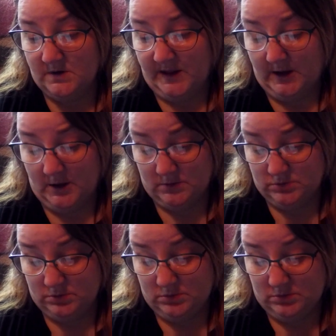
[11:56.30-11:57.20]
Yeah.
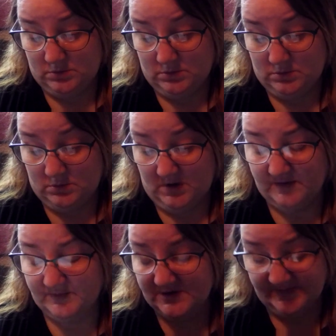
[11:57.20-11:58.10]

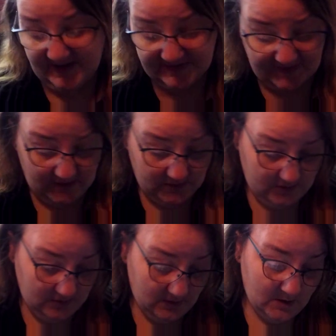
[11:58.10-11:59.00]
I'm going to make that.
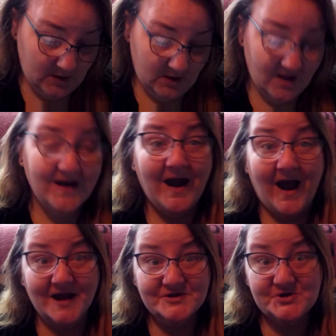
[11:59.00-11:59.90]

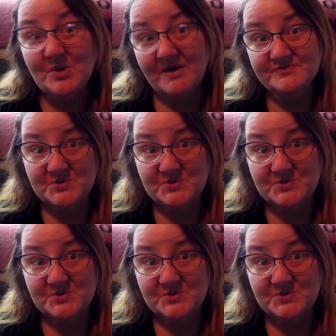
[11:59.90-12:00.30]
I do have